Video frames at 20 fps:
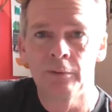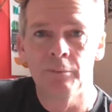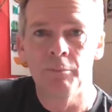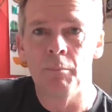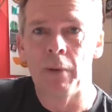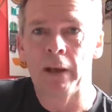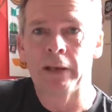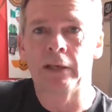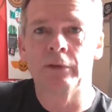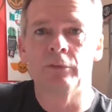
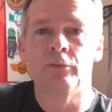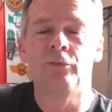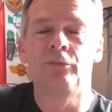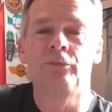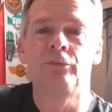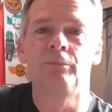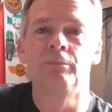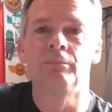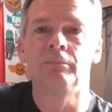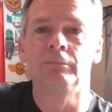make of
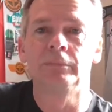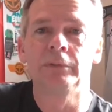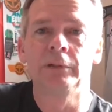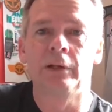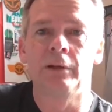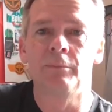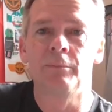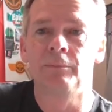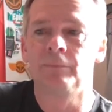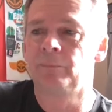
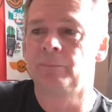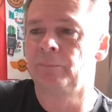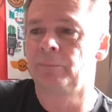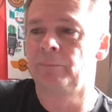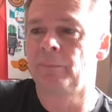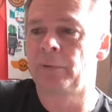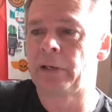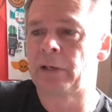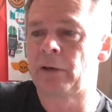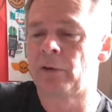
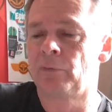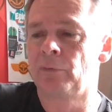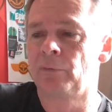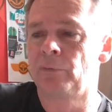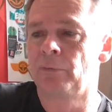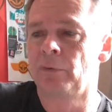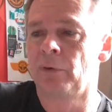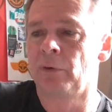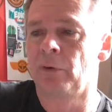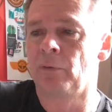
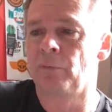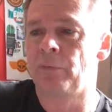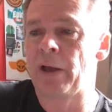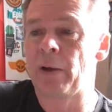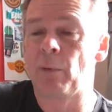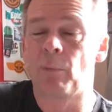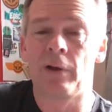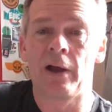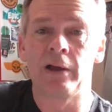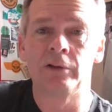
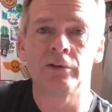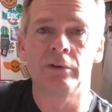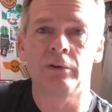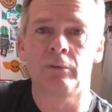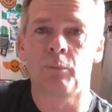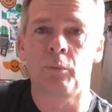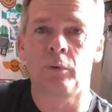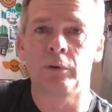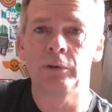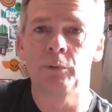that
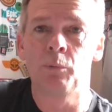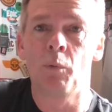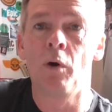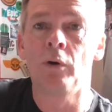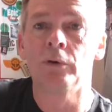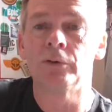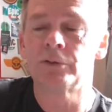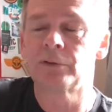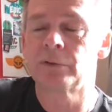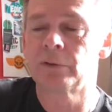what you
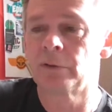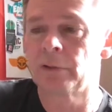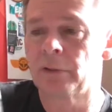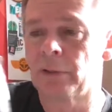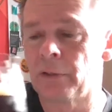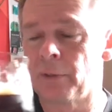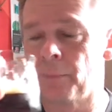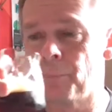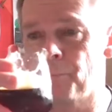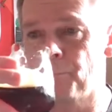want.
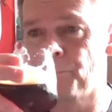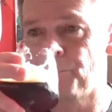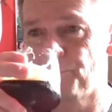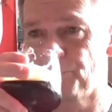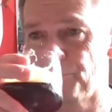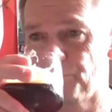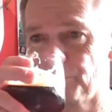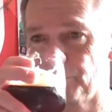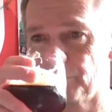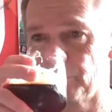
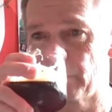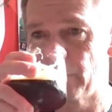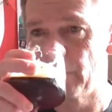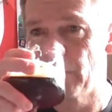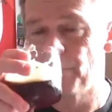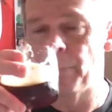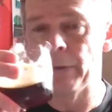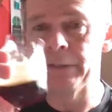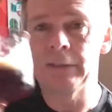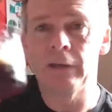
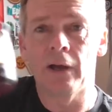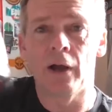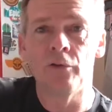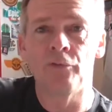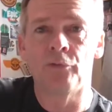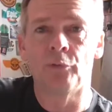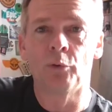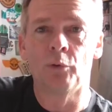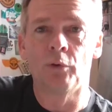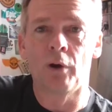But yeah,
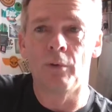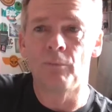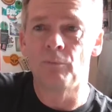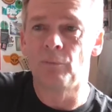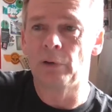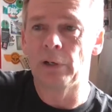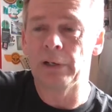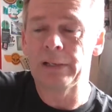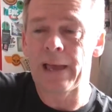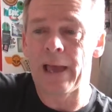overall I'm
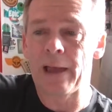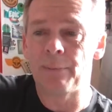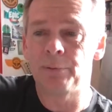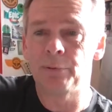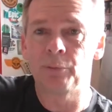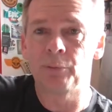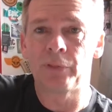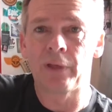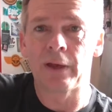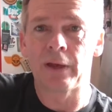really happy
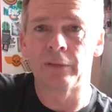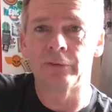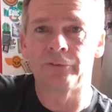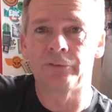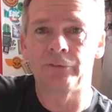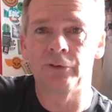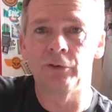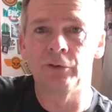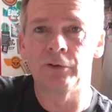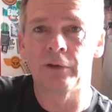with how this
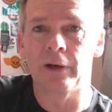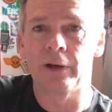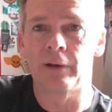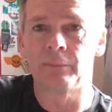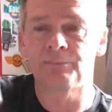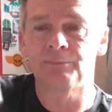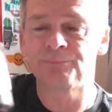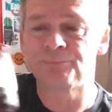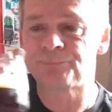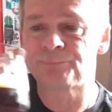turned
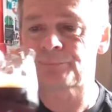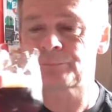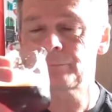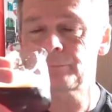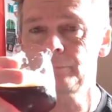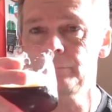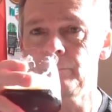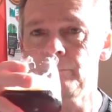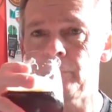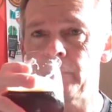out,
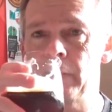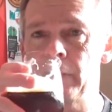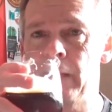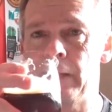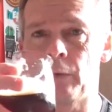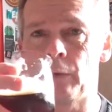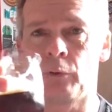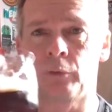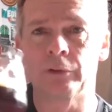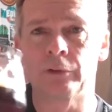
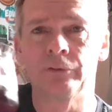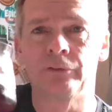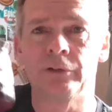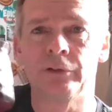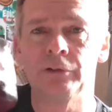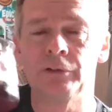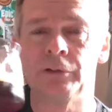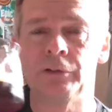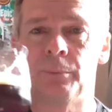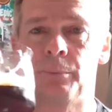and I'll
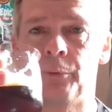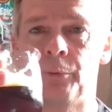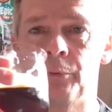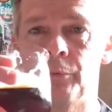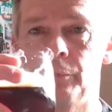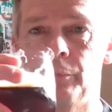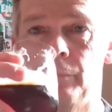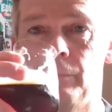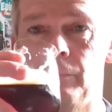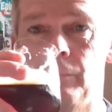continue to
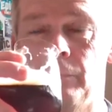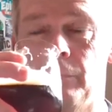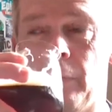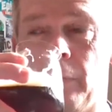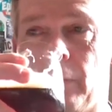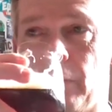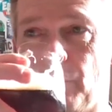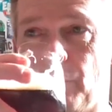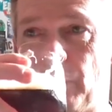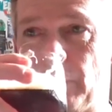brew
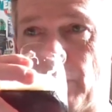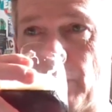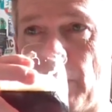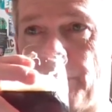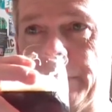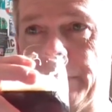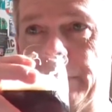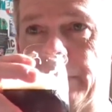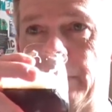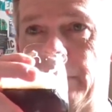red
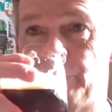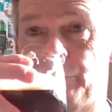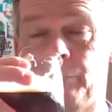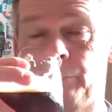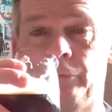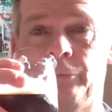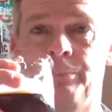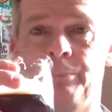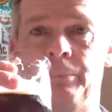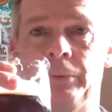
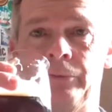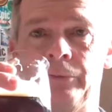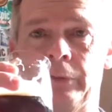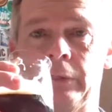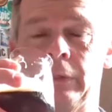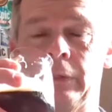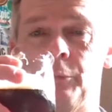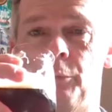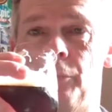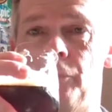IPAs,
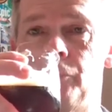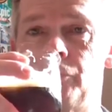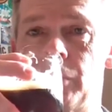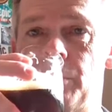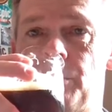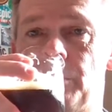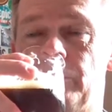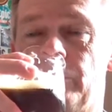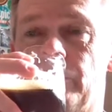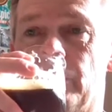particularly with
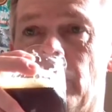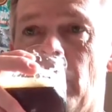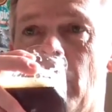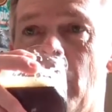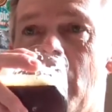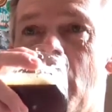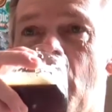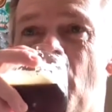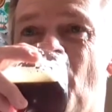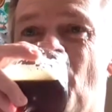Shepherd's Delight.